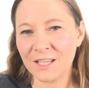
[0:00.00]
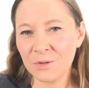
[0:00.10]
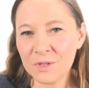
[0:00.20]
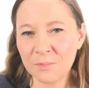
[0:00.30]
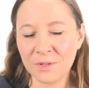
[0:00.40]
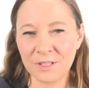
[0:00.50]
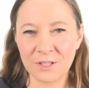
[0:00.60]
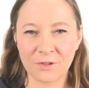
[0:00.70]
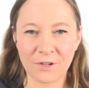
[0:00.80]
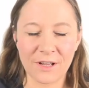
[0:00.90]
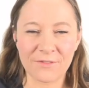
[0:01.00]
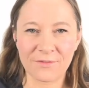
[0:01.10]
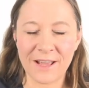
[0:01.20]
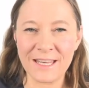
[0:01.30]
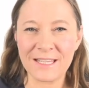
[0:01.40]
usable or
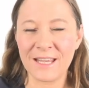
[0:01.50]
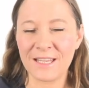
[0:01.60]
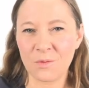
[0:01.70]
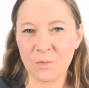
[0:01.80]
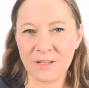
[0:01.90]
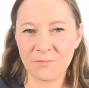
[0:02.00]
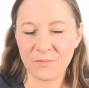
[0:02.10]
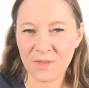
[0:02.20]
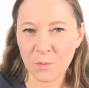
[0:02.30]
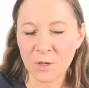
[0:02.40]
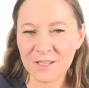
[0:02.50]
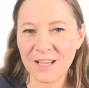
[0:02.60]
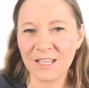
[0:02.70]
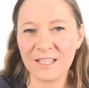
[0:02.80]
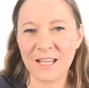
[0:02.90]
find data when there wasn't
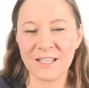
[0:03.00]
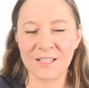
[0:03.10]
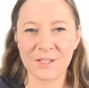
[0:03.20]
any data.